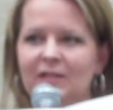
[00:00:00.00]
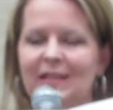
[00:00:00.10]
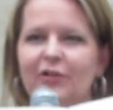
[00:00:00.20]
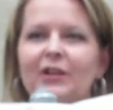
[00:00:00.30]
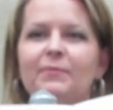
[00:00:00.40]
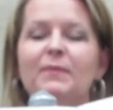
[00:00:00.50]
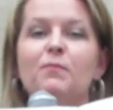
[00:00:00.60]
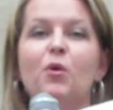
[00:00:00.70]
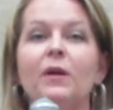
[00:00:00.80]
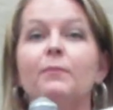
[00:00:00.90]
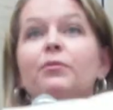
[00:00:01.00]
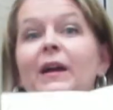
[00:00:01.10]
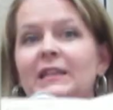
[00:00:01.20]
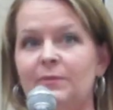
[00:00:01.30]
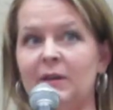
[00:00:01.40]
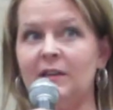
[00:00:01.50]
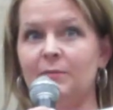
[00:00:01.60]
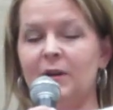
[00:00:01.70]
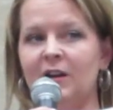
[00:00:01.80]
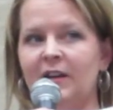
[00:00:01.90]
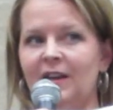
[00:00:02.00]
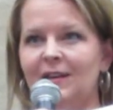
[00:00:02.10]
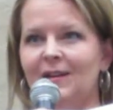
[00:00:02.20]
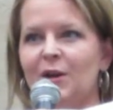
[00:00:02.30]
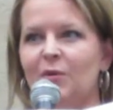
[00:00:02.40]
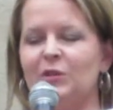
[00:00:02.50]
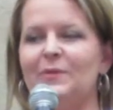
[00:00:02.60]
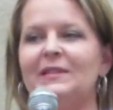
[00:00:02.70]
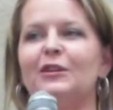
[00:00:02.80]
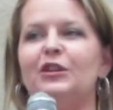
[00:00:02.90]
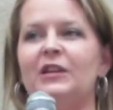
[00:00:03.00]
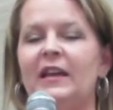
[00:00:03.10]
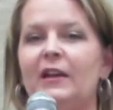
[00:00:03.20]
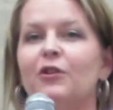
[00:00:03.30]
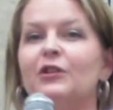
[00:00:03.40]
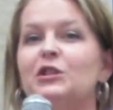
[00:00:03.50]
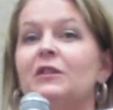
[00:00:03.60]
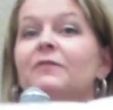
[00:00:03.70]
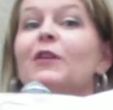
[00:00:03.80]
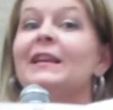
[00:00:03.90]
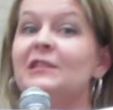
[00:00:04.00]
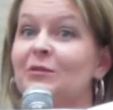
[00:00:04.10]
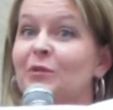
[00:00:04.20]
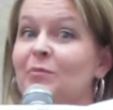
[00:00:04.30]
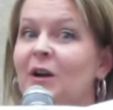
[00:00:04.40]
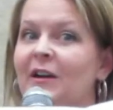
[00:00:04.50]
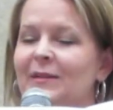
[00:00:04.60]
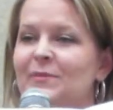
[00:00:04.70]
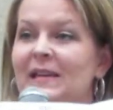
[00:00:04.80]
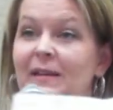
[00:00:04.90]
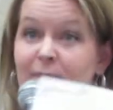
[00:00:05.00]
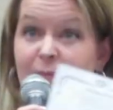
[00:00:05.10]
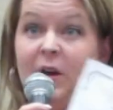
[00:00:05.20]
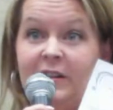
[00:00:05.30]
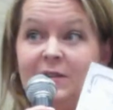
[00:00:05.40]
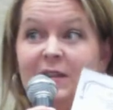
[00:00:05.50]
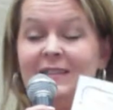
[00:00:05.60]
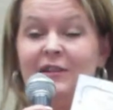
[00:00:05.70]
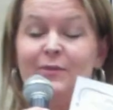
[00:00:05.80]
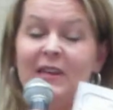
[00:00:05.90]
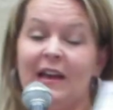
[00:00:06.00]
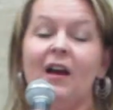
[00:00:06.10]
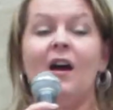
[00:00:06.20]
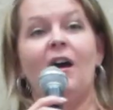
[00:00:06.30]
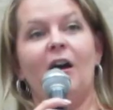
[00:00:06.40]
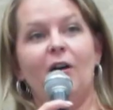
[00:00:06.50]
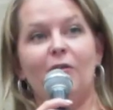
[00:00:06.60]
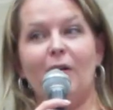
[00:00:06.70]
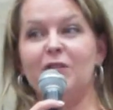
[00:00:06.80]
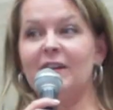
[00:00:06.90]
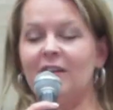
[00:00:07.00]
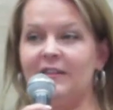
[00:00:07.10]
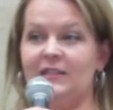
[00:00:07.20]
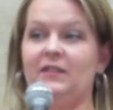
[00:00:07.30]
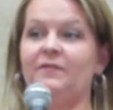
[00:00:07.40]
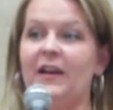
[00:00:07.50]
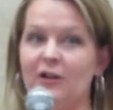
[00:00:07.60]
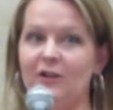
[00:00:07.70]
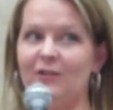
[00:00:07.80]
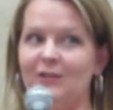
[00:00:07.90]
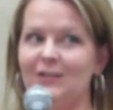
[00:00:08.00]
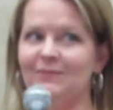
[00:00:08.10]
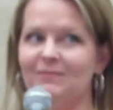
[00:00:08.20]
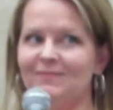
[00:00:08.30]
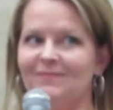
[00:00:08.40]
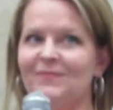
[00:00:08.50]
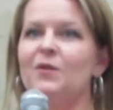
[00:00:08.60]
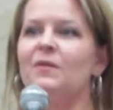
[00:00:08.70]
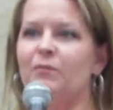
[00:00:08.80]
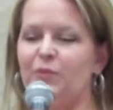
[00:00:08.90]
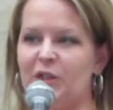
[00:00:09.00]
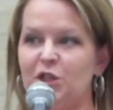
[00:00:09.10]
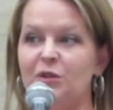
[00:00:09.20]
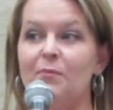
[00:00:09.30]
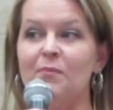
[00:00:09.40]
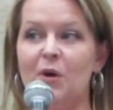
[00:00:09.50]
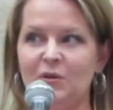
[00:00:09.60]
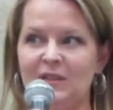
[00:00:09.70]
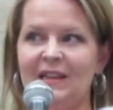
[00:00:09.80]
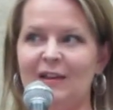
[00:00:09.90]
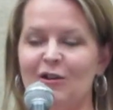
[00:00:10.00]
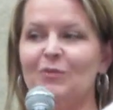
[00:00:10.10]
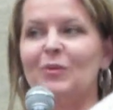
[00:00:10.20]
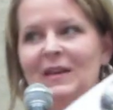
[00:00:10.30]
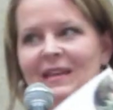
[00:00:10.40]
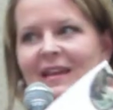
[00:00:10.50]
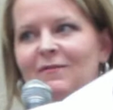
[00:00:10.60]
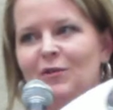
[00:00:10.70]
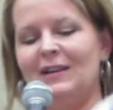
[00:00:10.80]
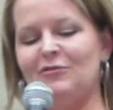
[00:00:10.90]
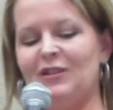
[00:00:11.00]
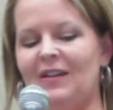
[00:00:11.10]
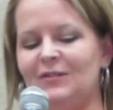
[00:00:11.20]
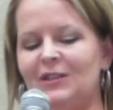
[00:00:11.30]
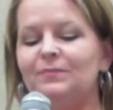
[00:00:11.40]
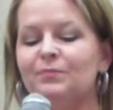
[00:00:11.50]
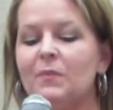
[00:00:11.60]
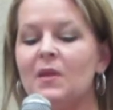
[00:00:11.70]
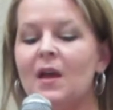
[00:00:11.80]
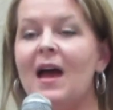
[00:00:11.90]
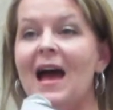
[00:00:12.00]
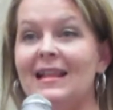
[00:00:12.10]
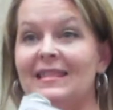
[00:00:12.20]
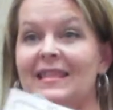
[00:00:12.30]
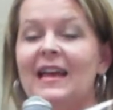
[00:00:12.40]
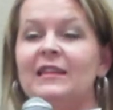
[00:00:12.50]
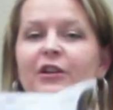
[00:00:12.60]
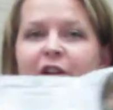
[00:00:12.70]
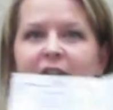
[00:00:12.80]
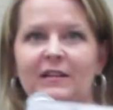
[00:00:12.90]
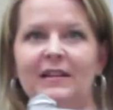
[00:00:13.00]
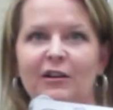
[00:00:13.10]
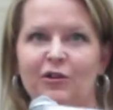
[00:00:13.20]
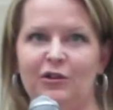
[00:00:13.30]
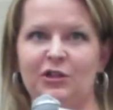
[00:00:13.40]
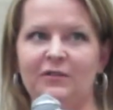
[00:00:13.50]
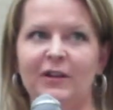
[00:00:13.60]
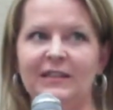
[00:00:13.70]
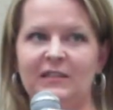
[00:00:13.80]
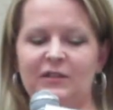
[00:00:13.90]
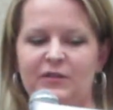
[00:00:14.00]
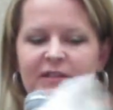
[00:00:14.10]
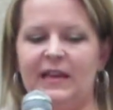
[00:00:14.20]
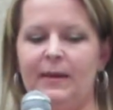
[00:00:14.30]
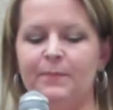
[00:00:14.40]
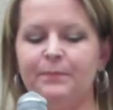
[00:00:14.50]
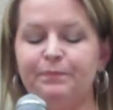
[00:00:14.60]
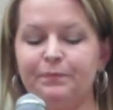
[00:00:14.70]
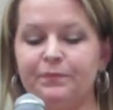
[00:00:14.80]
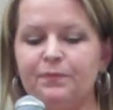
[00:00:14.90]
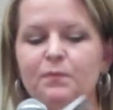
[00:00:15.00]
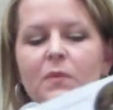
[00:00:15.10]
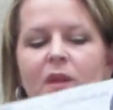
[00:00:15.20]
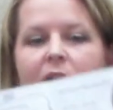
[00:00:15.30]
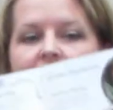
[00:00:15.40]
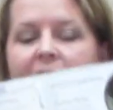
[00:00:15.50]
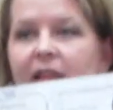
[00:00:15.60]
they're going to be more impressed by their party, which means they're going to encourage their friends to book parties because they're going to be like, oh, look at all this stuff I earned. Which the most that they earn will be at that 400 level. And then they're going to encourage their friends to do the same. I